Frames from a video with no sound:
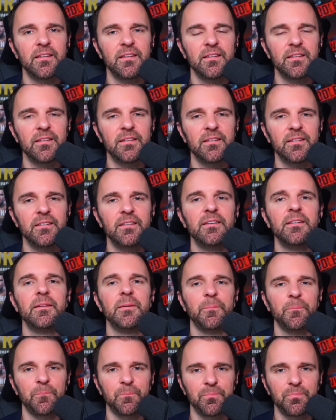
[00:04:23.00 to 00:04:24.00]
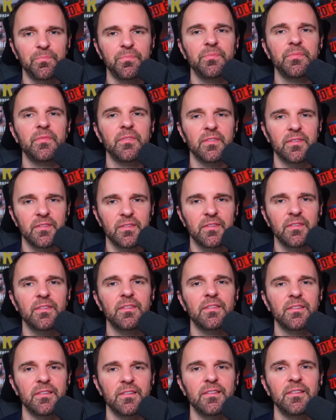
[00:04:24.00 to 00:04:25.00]

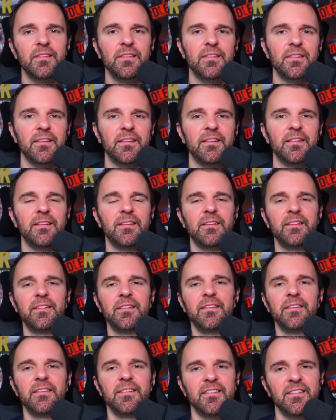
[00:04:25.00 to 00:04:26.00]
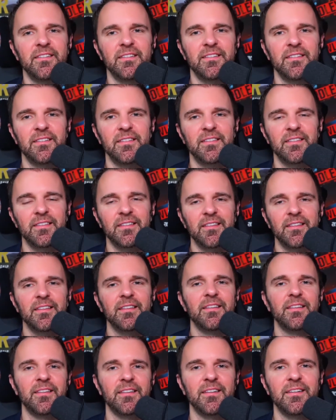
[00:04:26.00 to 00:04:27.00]

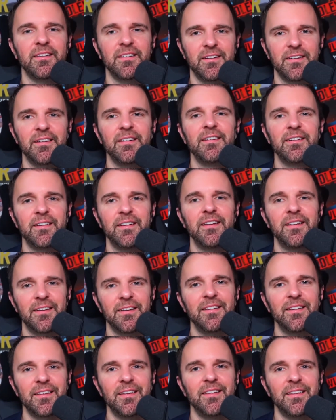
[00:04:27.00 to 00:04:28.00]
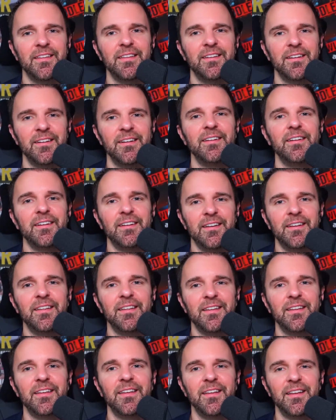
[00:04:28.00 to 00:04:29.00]

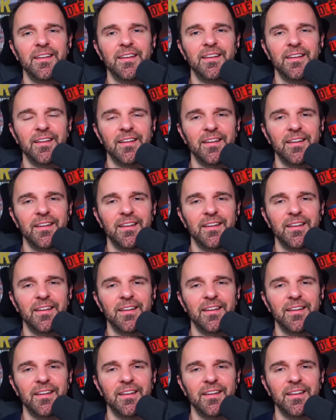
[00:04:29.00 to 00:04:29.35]
This person isn't speaking.